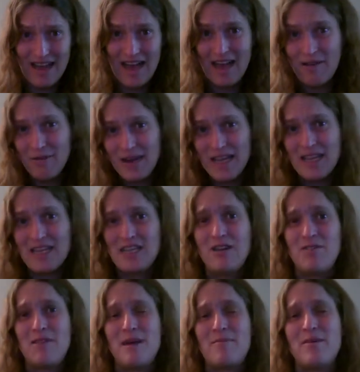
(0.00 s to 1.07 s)
I want to get to
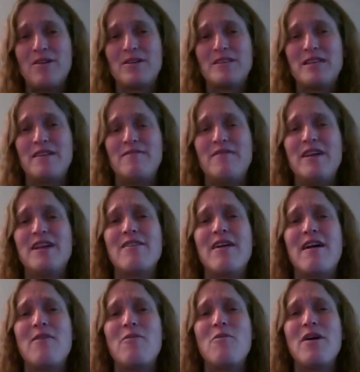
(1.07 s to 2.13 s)
know that person and figure
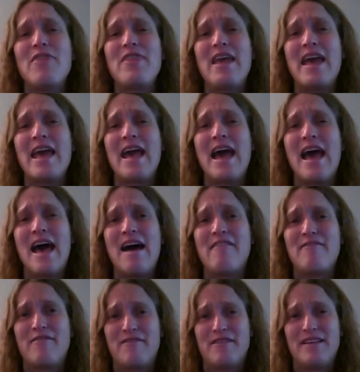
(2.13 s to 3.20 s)
out what they
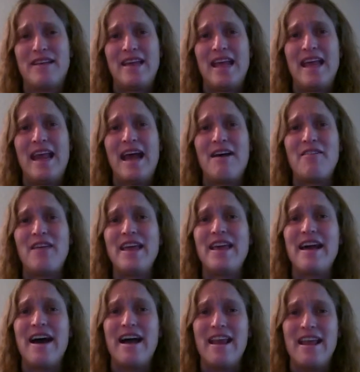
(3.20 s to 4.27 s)
have and how they
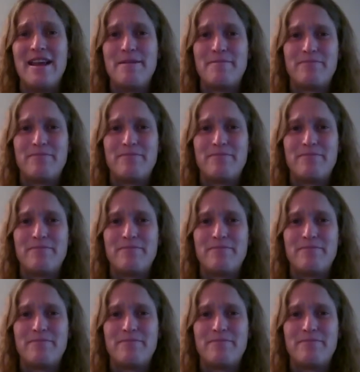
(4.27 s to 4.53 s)
got it.